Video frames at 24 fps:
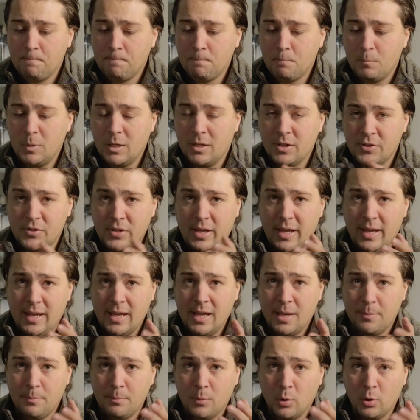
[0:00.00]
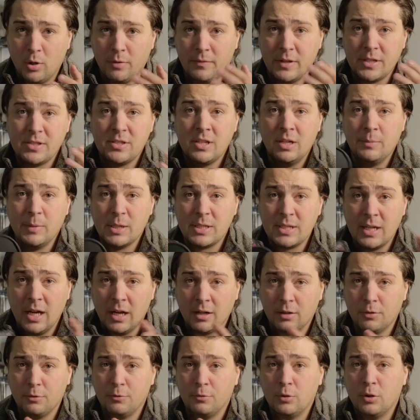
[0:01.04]
because I am more of a
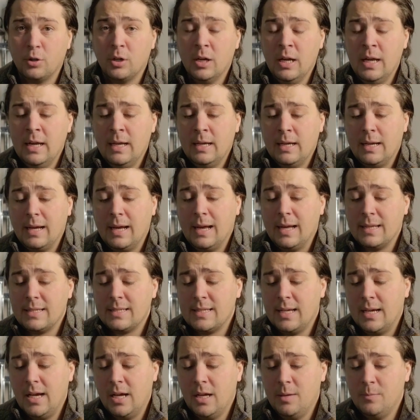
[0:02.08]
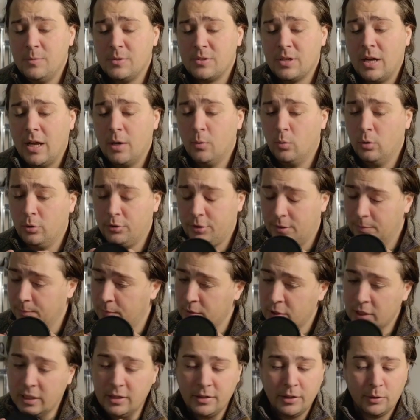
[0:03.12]
cinematographer, at times I will
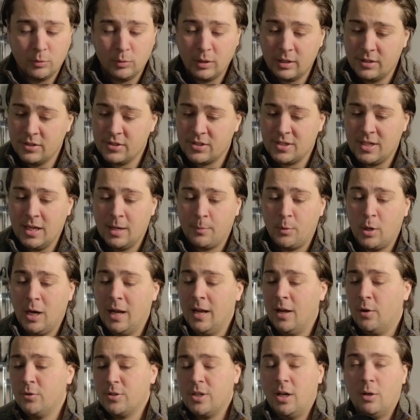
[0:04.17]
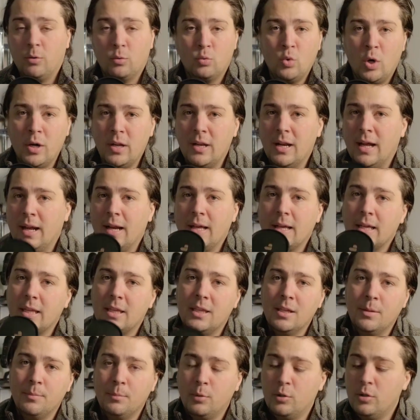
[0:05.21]
completely rig this camera out. I'll run it on a
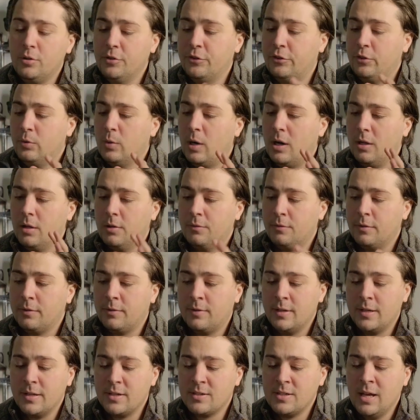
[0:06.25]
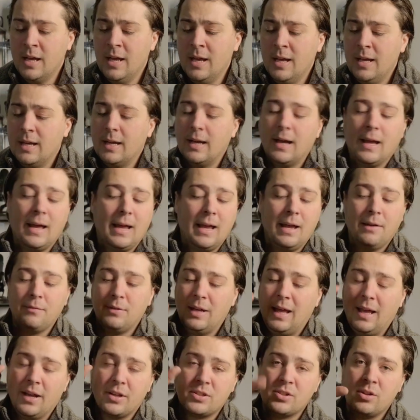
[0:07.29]
gimbal, do all of the things, have
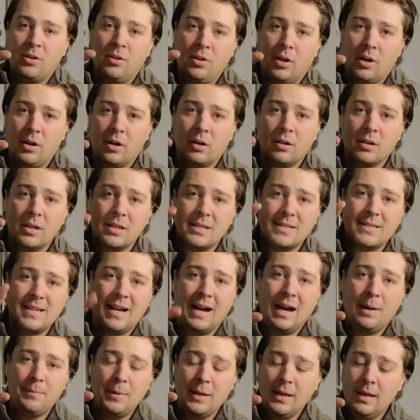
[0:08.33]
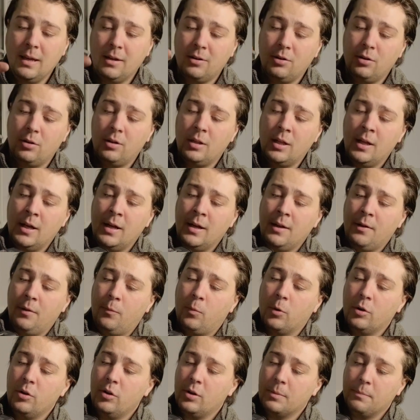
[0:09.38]
an XLR top handle
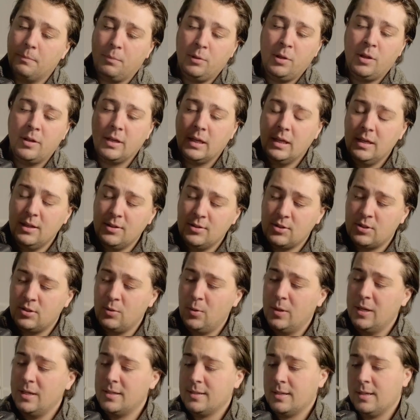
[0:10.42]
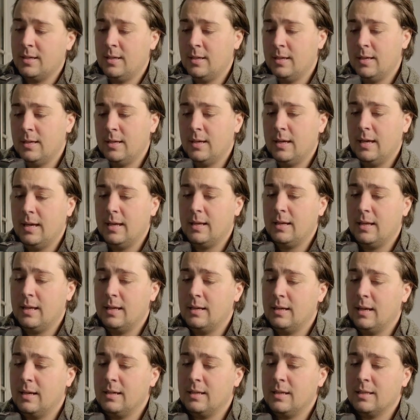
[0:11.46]
where you can plug into it
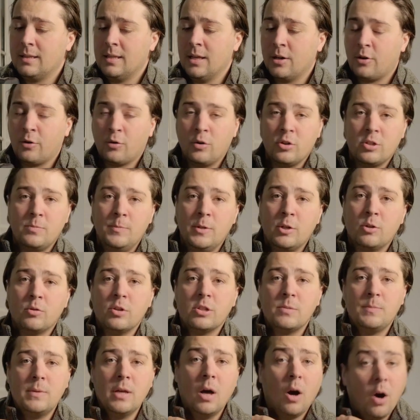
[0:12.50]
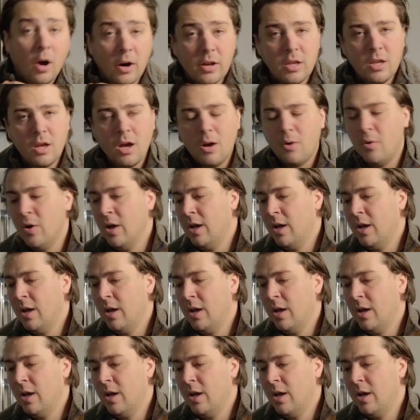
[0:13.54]
and get that crispy audio